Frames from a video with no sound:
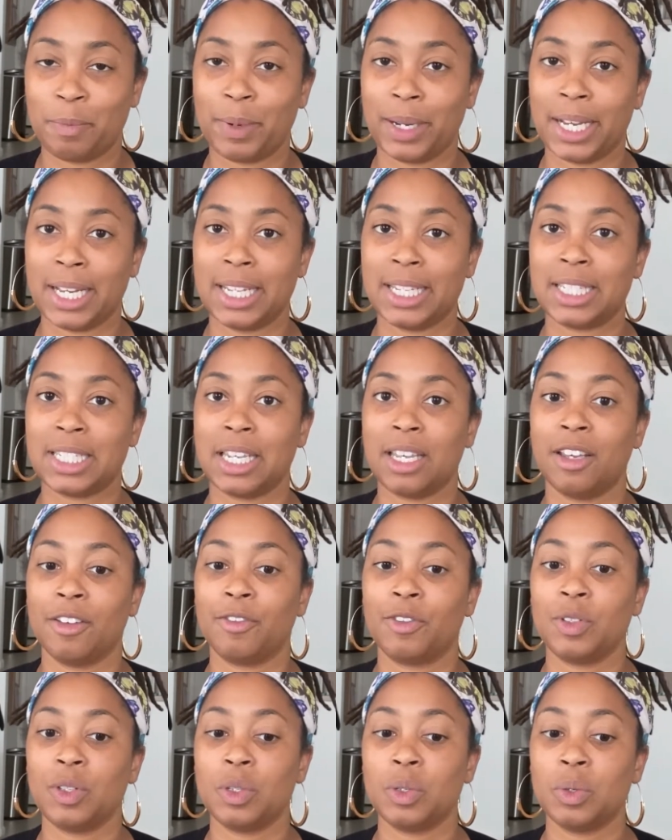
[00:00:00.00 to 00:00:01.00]
But
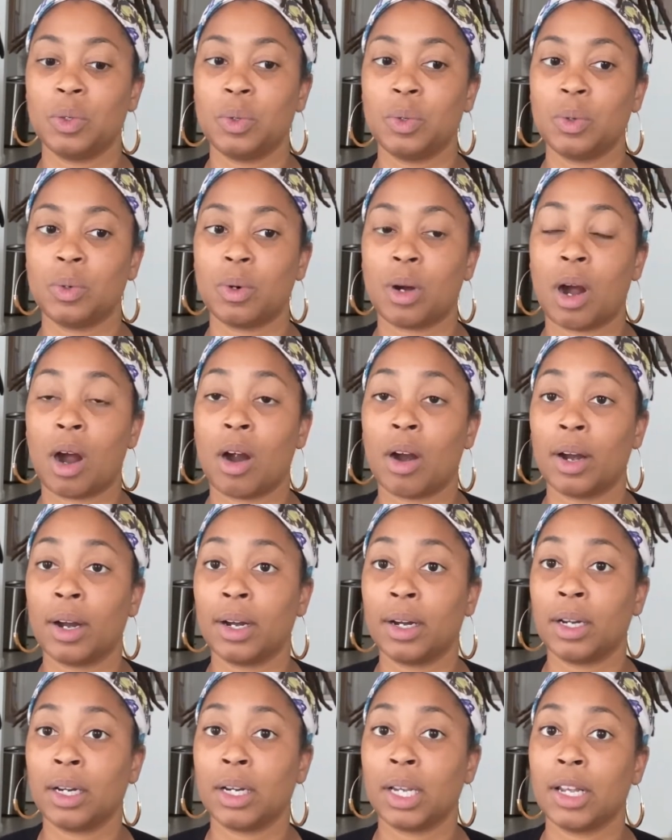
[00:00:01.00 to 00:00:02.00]
if you
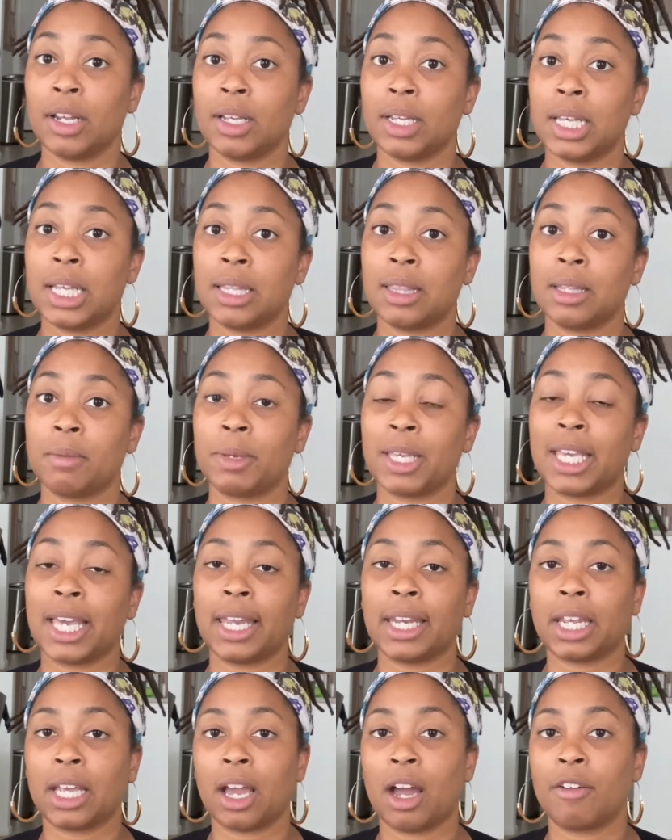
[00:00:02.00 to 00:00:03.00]
are in the
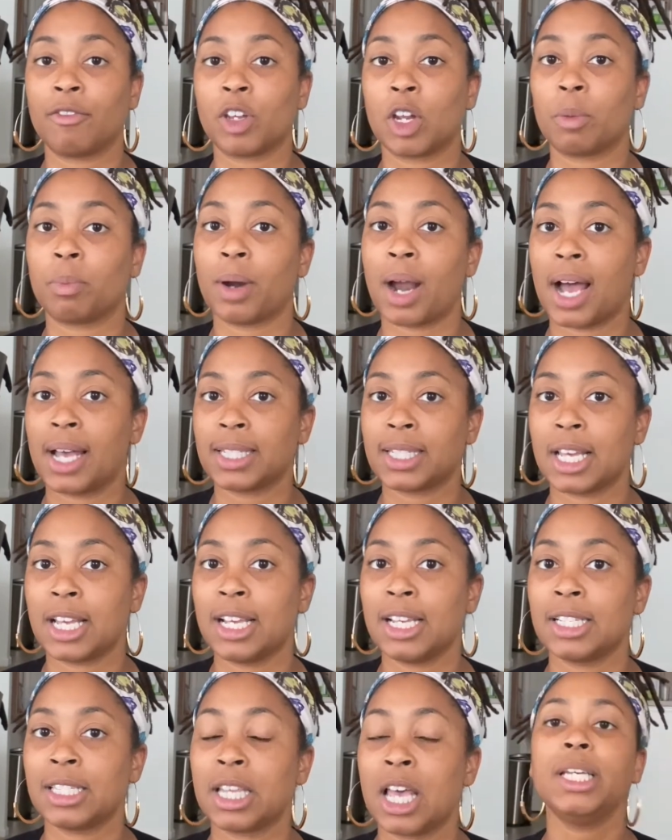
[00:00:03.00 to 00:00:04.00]
beginning of your
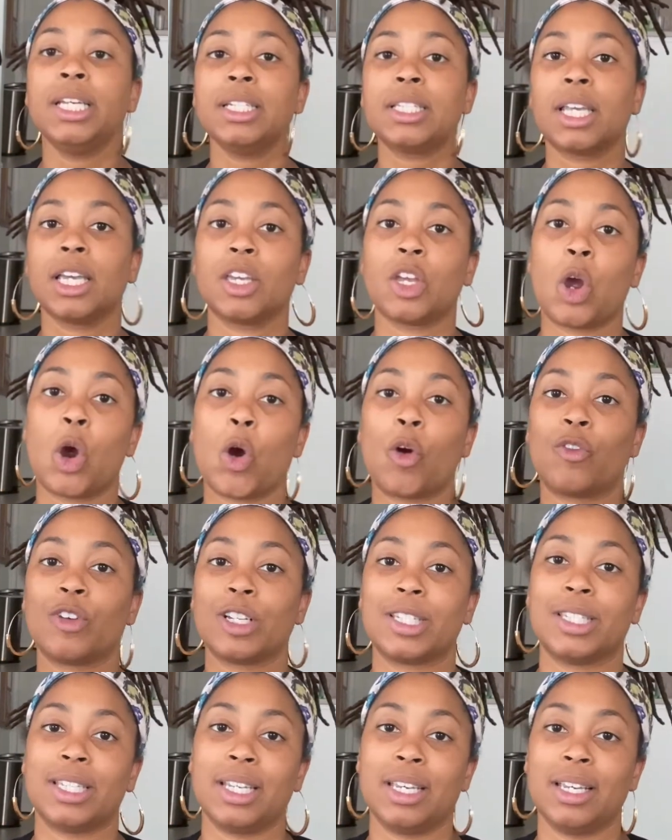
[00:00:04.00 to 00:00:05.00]
process, please get your
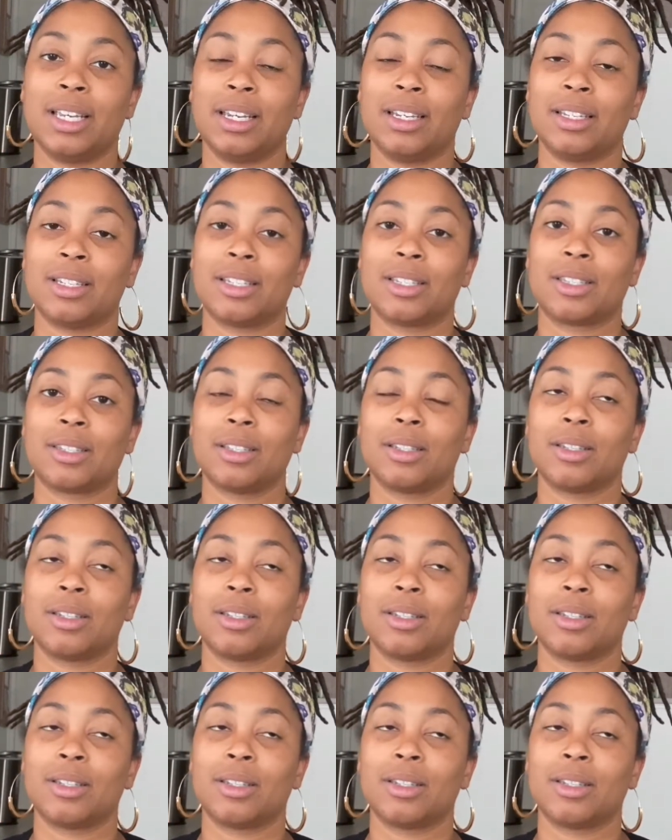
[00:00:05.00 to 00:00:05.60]
overseas